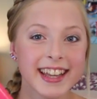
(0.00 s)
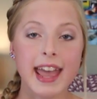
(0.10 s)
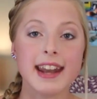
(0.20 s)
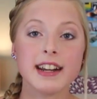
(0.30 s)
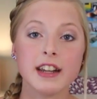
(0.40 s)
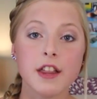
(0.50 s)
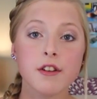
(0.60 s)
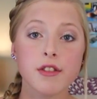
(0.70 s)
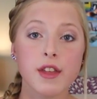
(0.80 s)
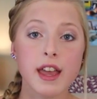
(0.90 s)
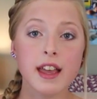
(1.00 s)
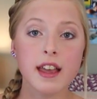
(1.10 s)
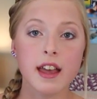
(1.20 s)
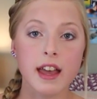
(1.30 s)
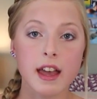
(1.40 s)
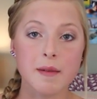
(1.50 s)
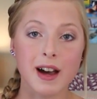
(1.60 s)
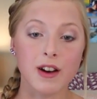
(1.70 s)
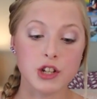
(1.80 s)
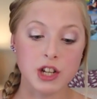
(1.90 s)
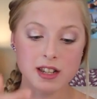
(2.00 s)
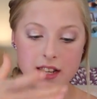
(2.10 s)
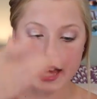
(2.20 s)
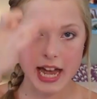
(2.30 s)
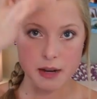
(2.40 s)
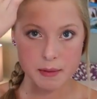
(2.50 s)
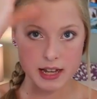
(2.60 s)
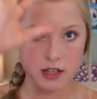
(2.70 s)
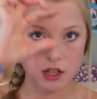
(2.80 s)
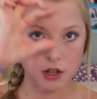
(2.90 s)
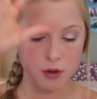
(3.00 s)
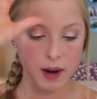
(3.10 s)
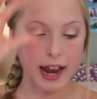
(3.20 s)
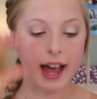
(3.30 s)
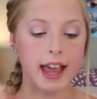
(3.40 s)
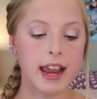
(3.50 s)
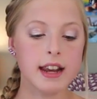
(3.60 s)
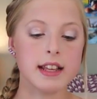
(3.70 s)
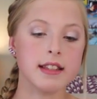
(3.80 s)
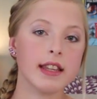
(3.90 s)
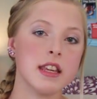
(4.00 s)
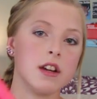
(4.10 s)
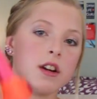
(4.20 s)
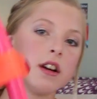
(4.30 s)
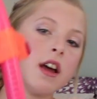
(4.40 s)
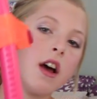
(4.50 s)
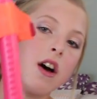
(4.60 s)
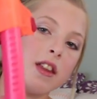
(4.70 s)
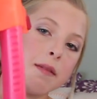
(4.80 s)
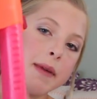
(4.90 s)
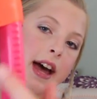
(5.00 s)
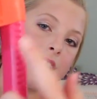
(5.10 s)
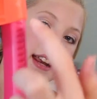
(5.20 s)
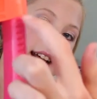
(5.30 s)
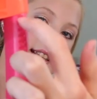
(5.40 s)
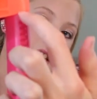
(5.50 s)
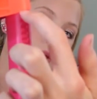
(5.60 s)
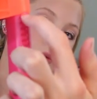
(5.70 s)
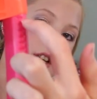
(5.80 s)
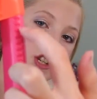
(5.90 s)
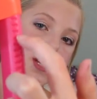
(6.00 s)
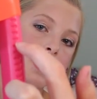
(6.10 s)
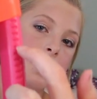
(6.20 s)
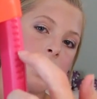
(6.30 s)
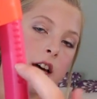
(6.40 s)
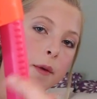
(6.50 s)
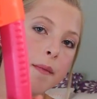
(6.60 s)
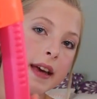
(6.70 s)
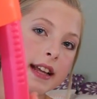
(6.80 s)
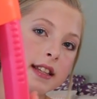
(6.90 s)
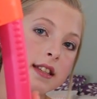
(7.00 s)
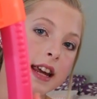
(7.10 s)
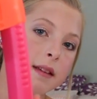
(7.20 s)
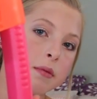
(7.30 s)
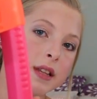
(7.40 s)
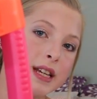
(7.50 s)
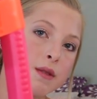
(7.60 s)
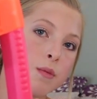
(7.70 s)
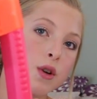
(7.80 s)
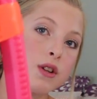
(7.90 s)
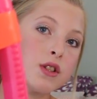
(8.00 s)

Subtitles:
And another thing about adjusting the headpiece to your right height is here on the back it has these ridges to help make it stay in place more,